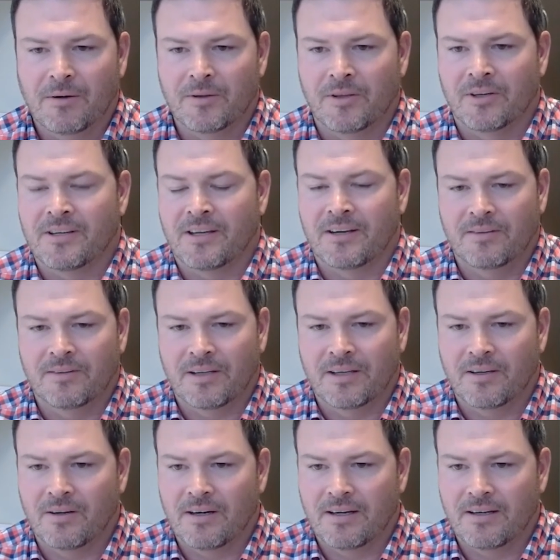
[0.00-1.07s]
I would look at
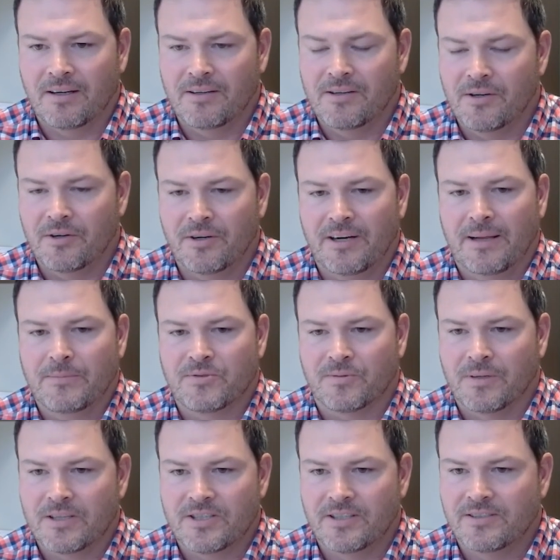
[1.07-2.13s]
like uh, at Notre
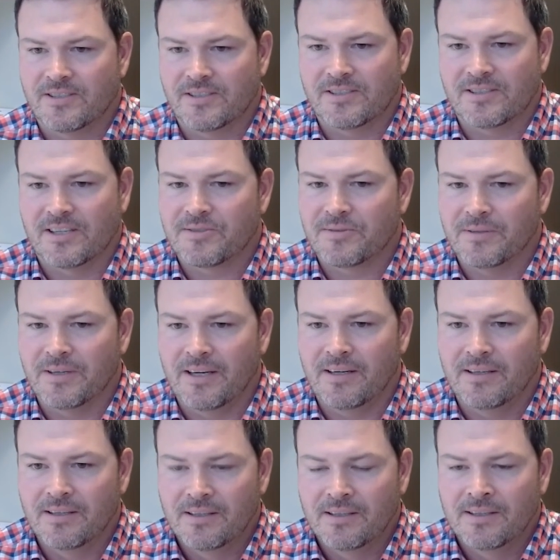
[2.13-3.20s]
Dame's rushing success
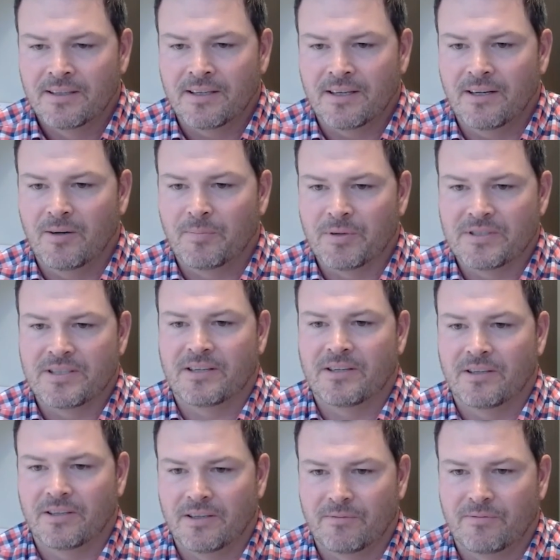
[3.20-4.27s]
rate you know,
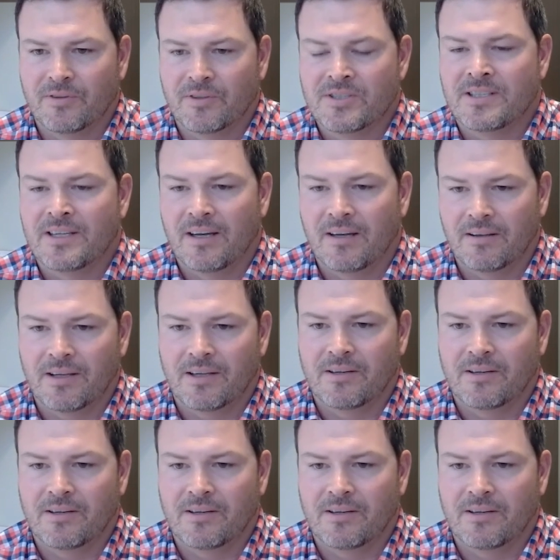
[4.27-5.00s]
particularly on first down.